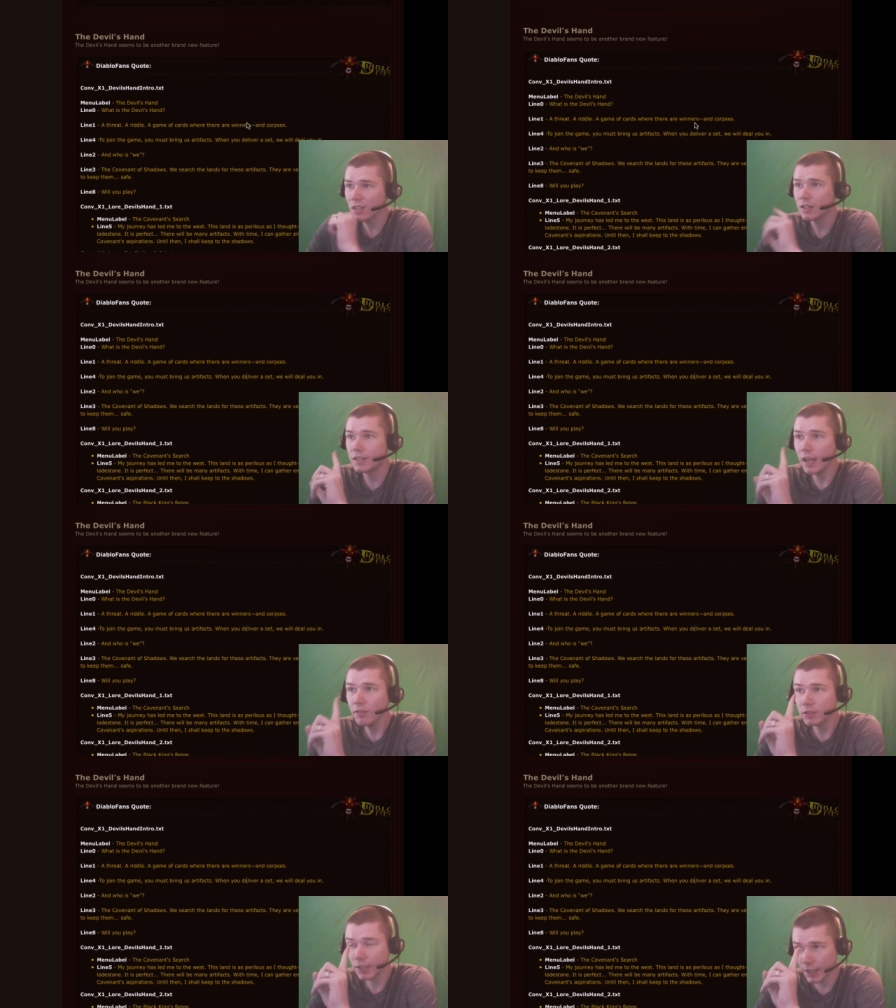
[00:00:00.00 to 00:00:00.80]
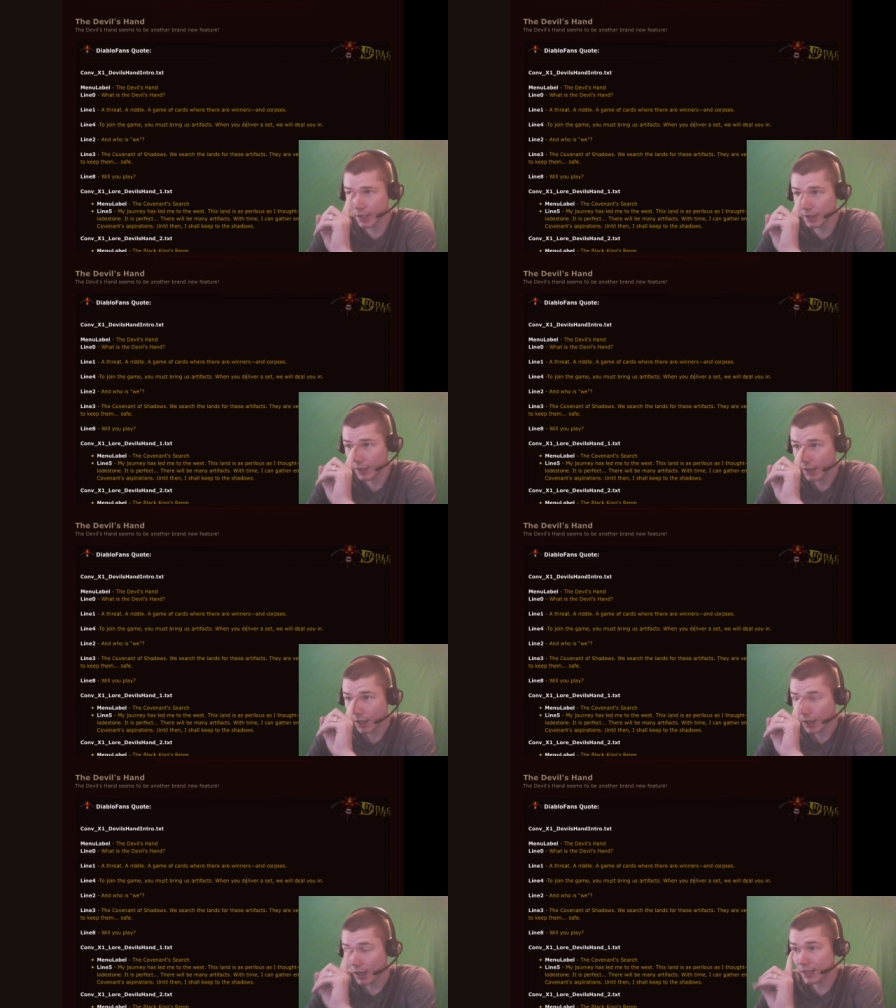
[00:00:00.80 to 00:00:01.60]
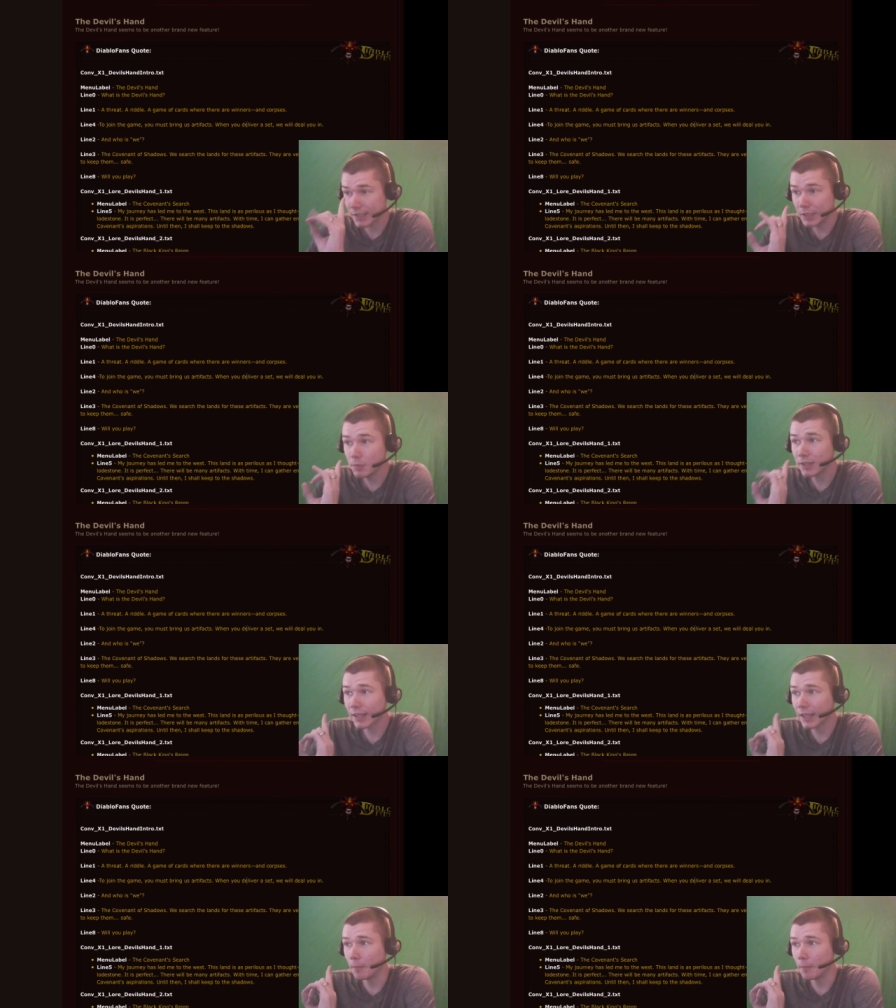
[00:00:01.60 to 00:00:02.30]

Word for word: the Devil's Hand uh, seems like it